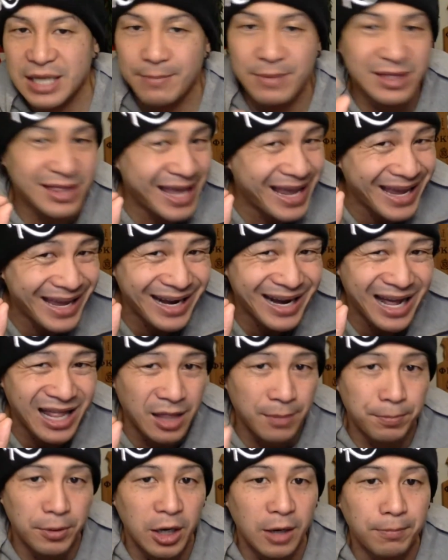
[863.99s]
I mean, they hit out
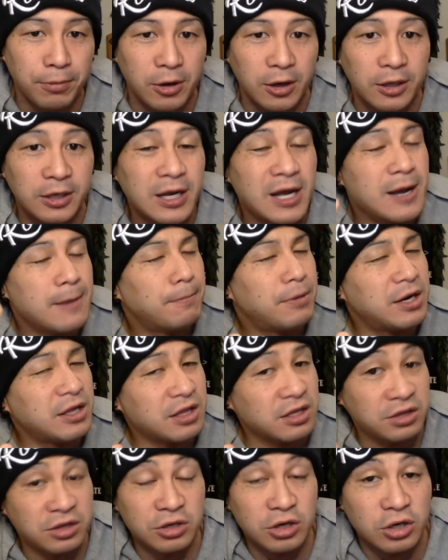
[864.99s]
of the ballpark, but in
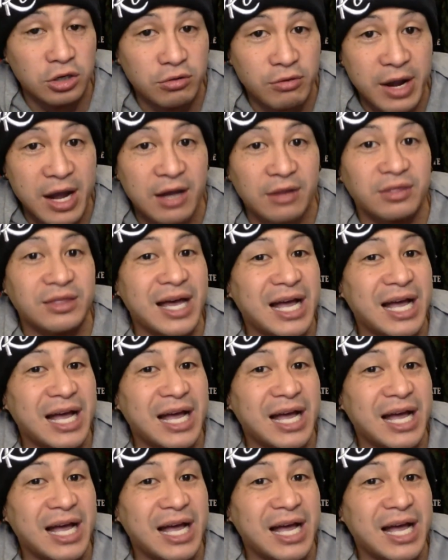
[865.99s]
the third round,